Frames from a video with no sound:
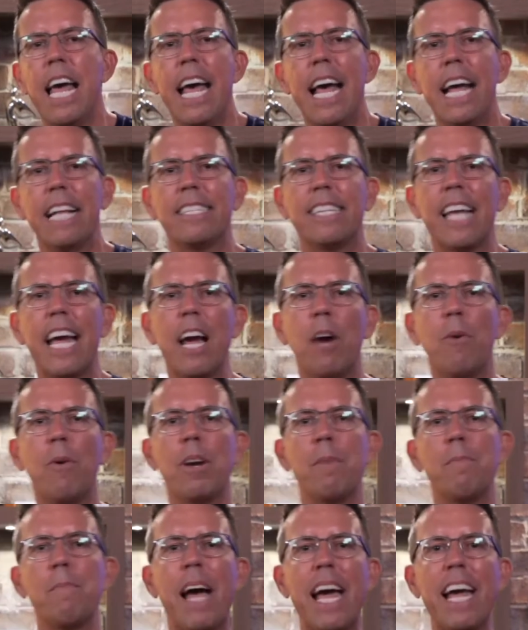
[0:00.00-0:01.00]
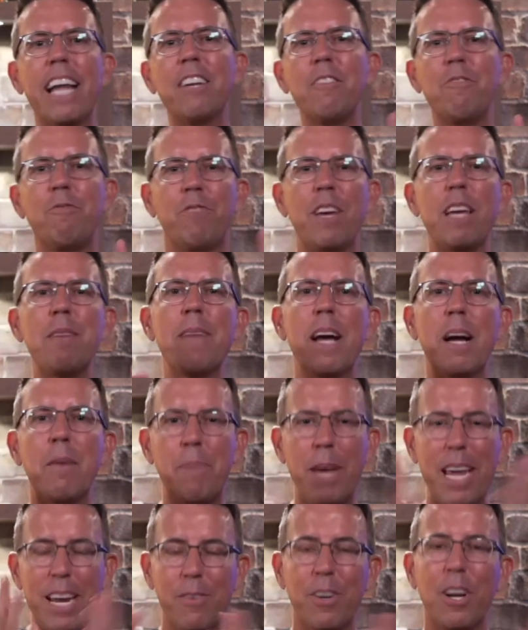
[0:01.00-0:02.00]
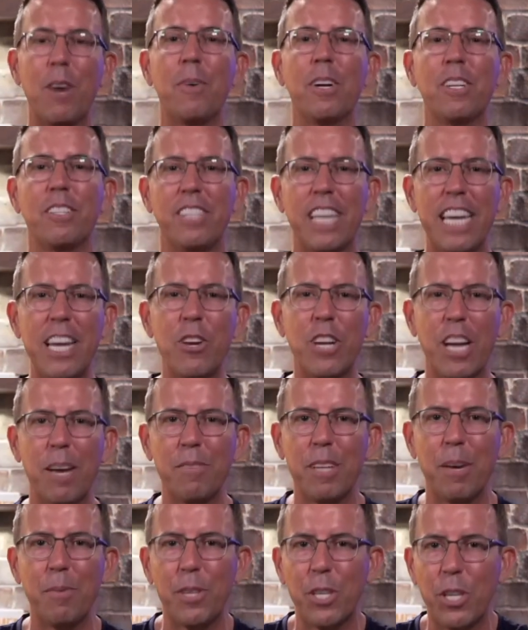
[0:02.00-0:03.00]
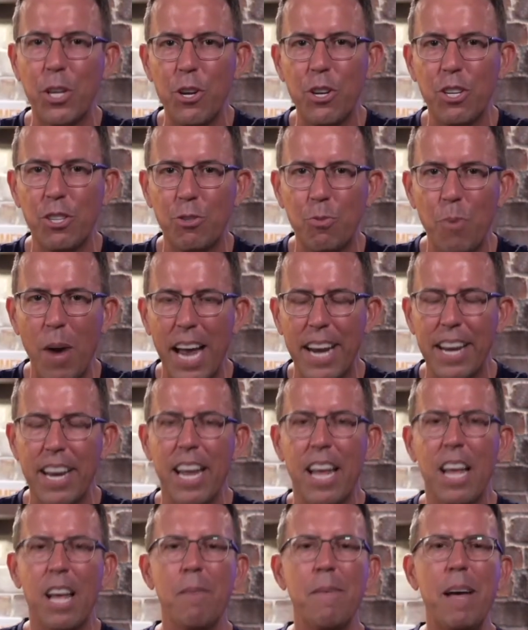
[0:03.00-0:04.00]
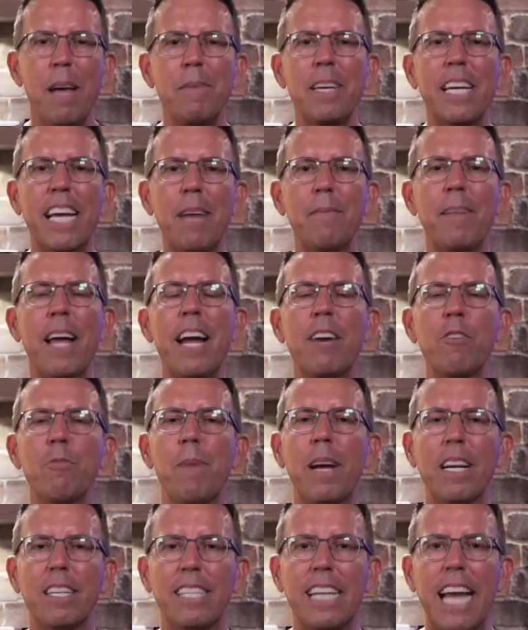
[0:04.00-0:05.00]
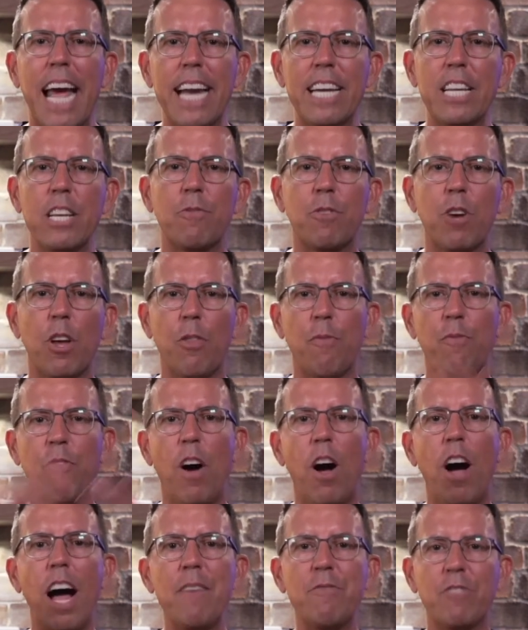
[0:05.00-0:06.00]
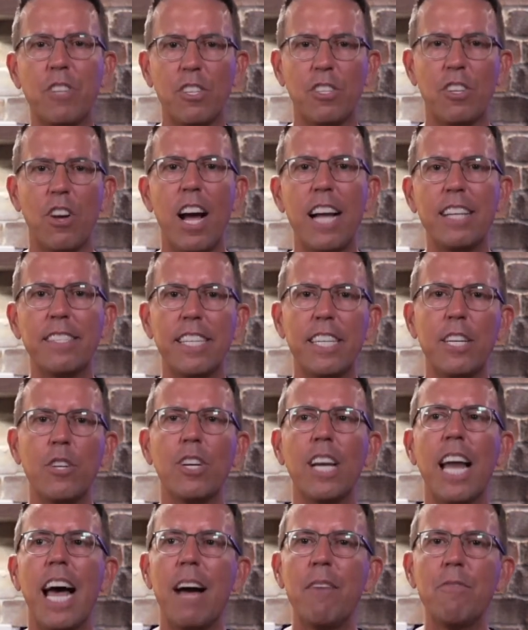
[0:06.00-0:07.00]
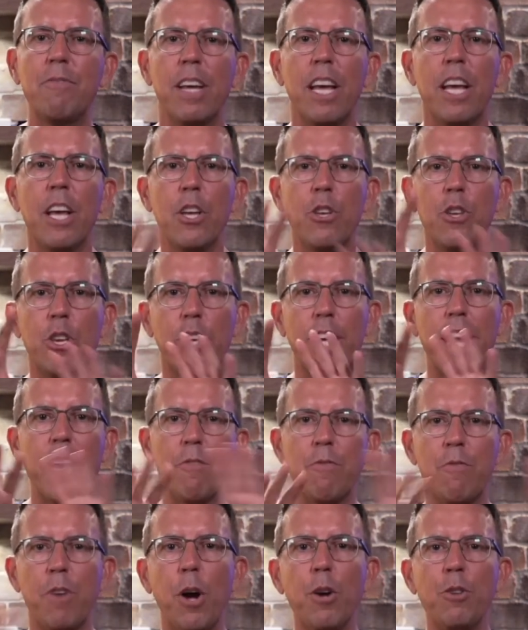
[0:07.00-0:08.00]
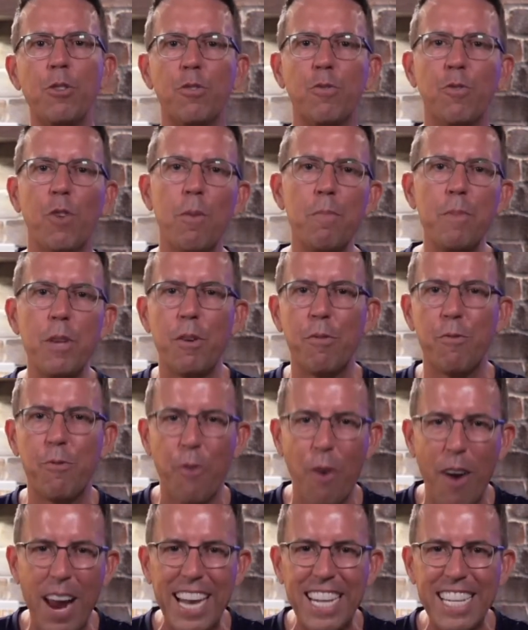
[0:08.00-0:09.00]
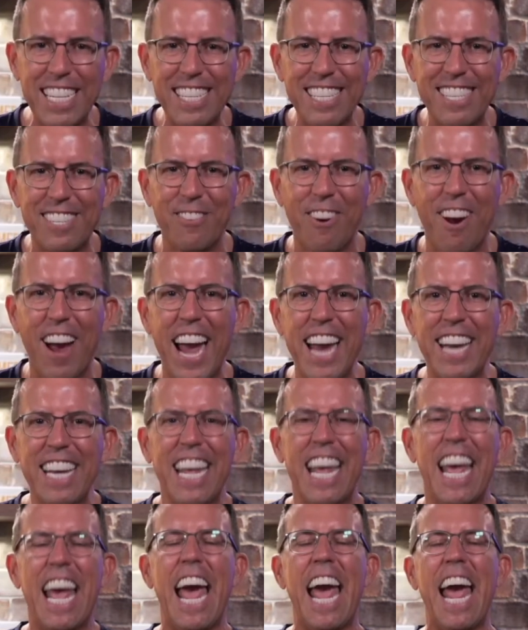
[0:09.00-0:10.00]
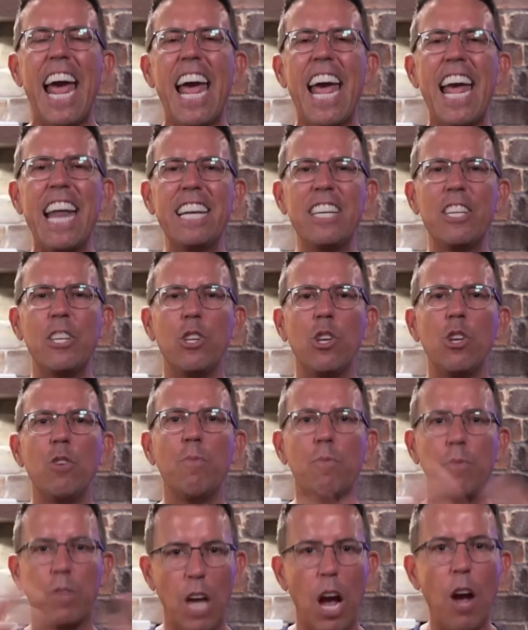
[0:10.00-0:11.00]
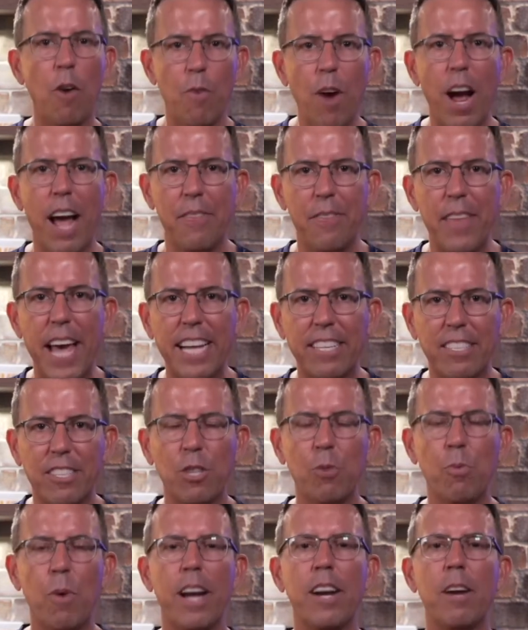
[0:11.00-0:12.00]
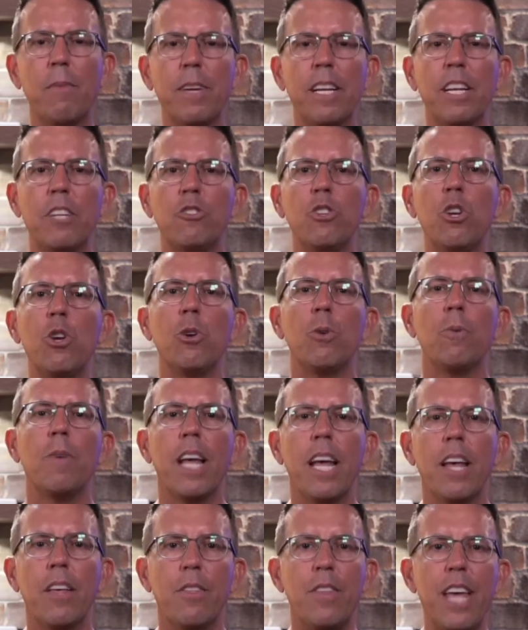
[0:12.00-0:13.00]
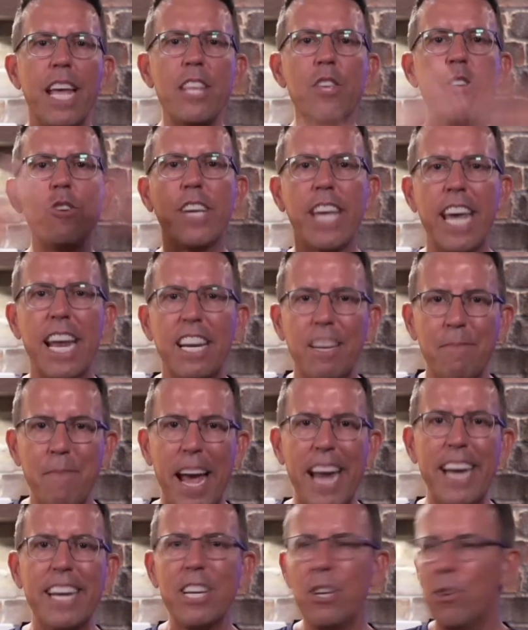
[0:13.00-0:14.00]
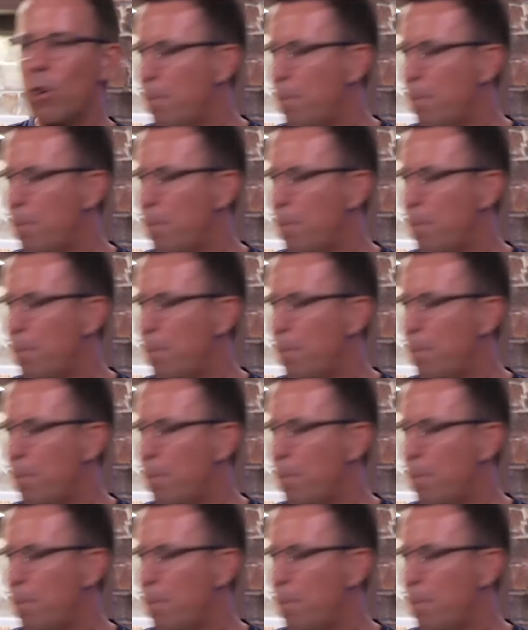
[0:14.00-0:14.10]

and say, I want a male and female penguin. I want to see who comes up with the cutest one. Maybe a couple $100 later, you've got 5 designs that you love. You get votes from your friends, right? And you go, right, that's the one I'm going to do. Then you get it made into a